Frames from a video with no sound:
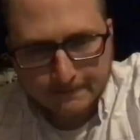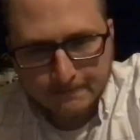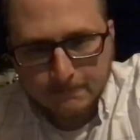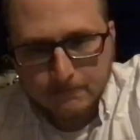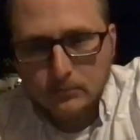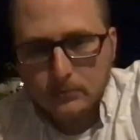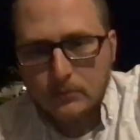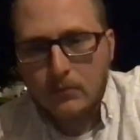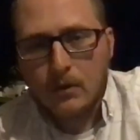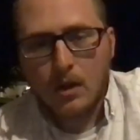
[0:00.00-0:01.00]
I'm not
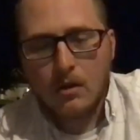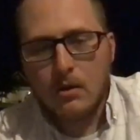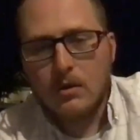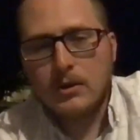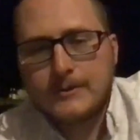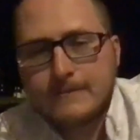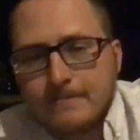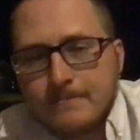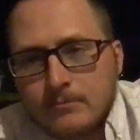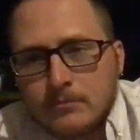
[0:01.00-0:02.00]
getting a whole lot of
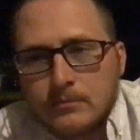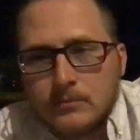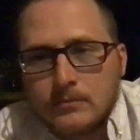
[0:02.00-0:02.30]
coffee or mocha